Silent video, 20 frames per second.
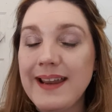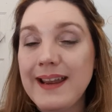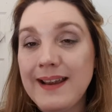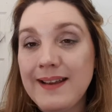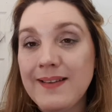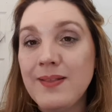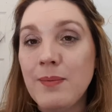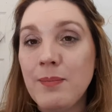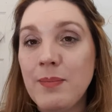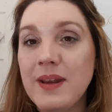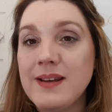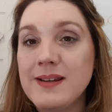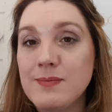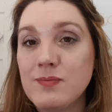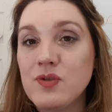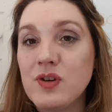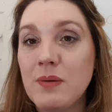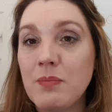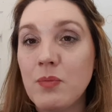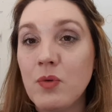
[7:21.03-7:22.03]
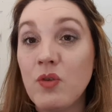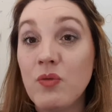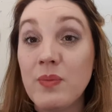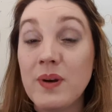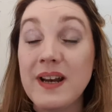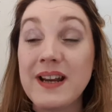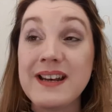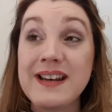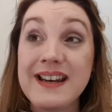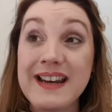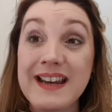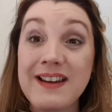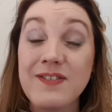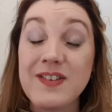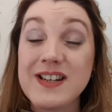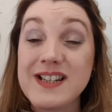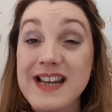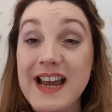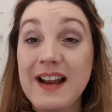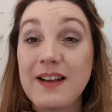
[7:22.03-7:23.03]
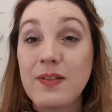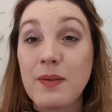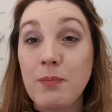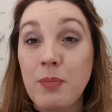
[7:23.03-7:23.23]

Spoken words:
in the mediumship movement and even take the